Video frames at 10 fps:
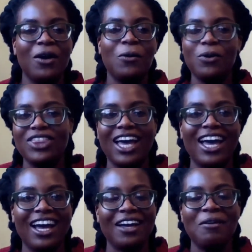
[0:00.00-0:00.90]
what the
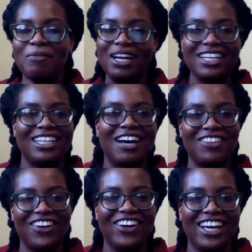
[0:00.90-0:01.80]
heck, men can have
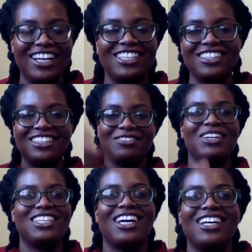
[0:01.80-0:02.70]
long hair just as much
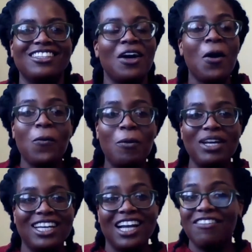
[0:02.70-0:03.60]
as women
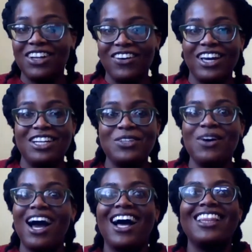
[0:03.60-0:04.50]
can have long hair too.
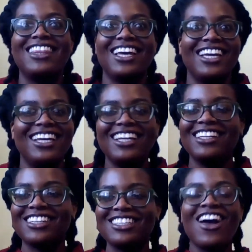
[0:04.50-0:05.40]
And he
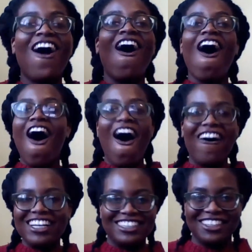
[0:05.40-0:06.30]
looked
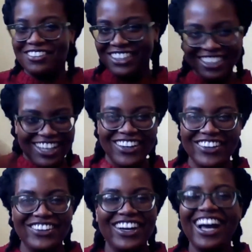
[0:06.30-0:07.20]
awesome.
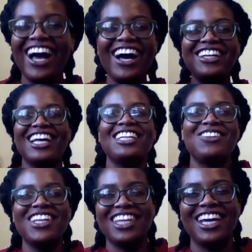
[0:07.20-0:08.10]
So that's
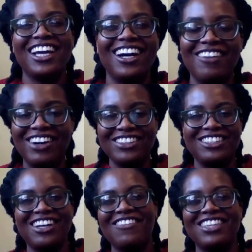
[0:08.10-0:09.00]
one thing about this
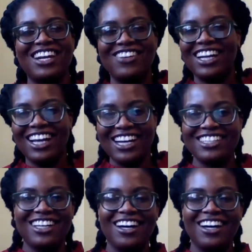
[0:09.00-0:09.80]
drama that I really liked.